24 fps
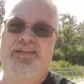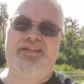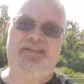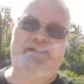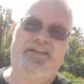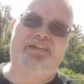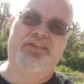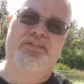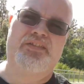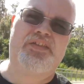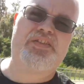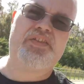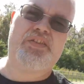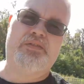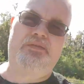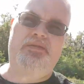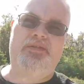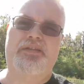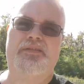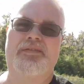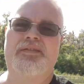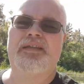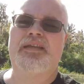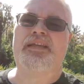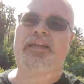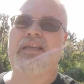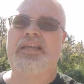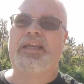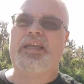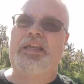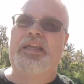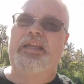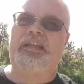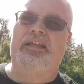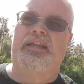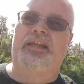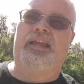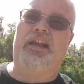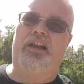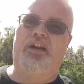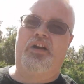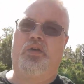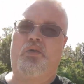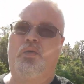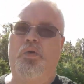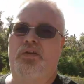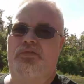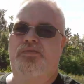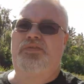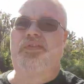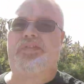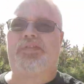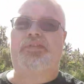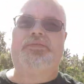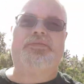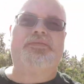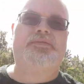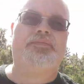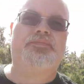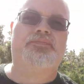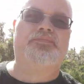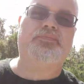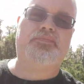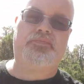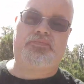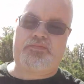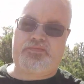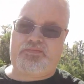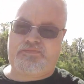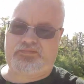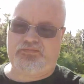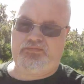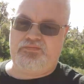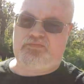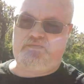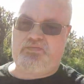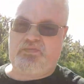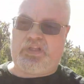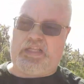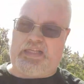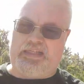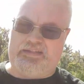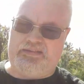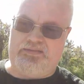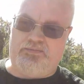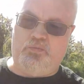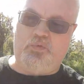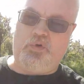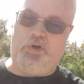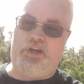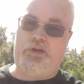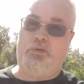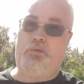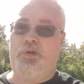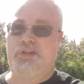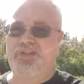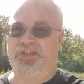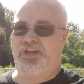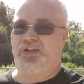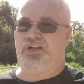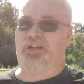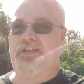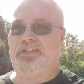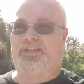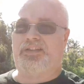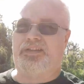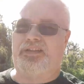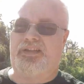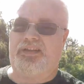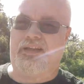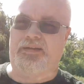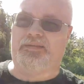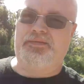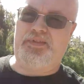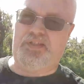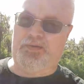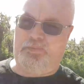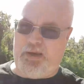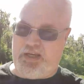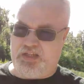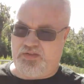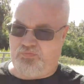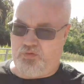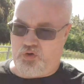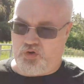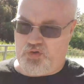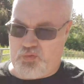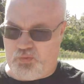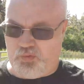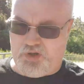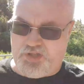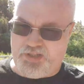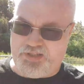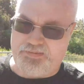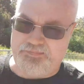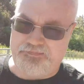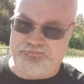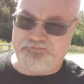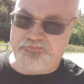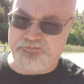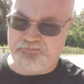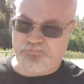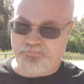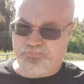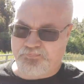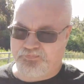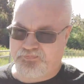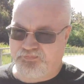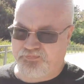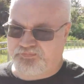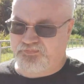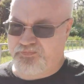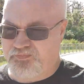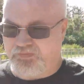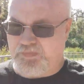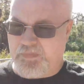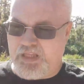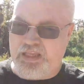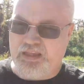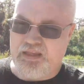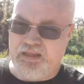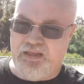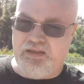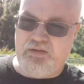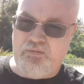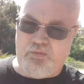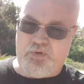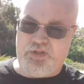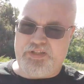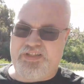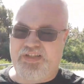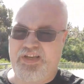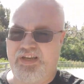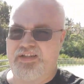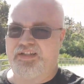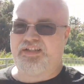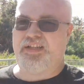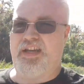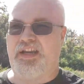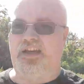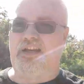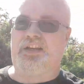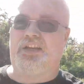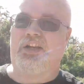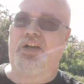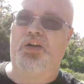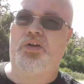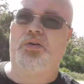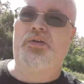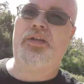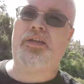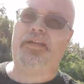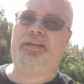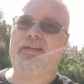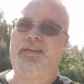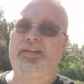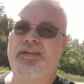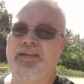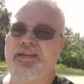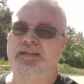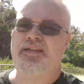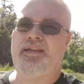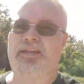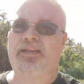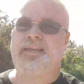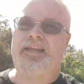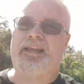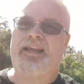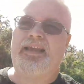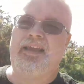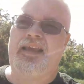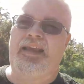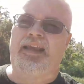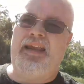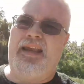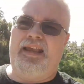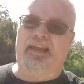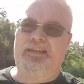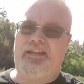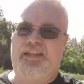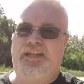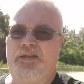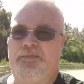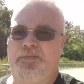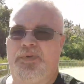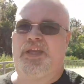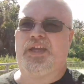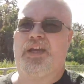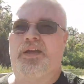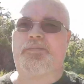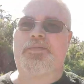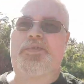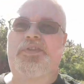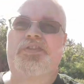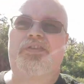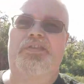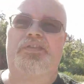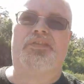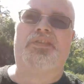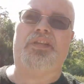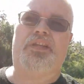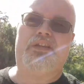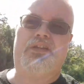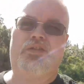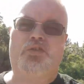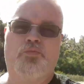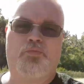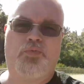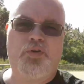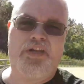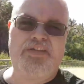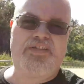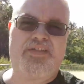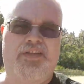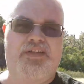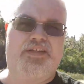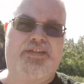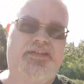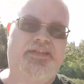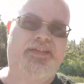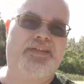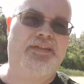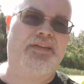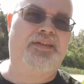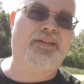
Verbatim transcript: illness in air quotes, where he wasn't on Space Force One with Santiago, and then he becomes the new president.